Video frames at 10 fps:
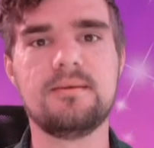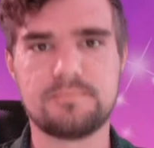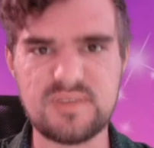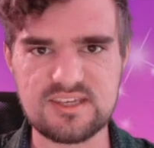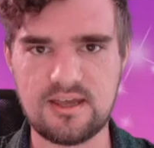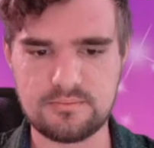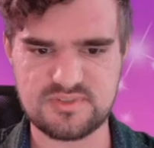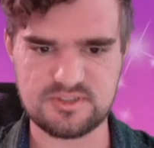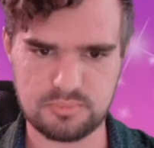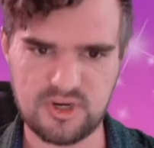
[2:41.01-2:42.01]
become
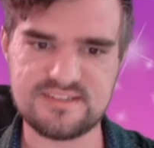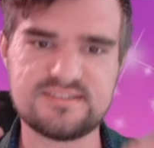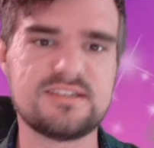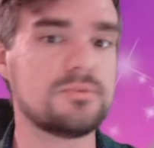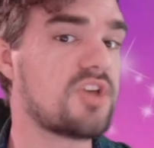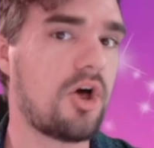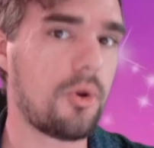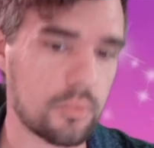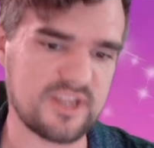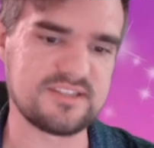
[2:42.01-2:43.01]
suppressed. It was
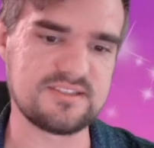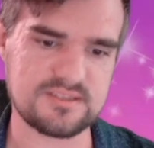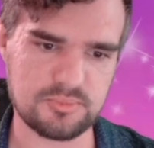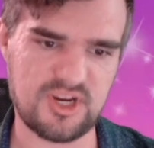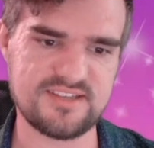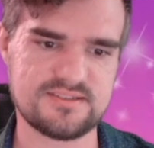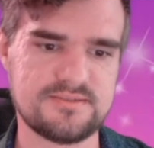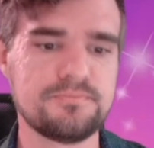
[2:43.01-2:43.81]
already suppressed.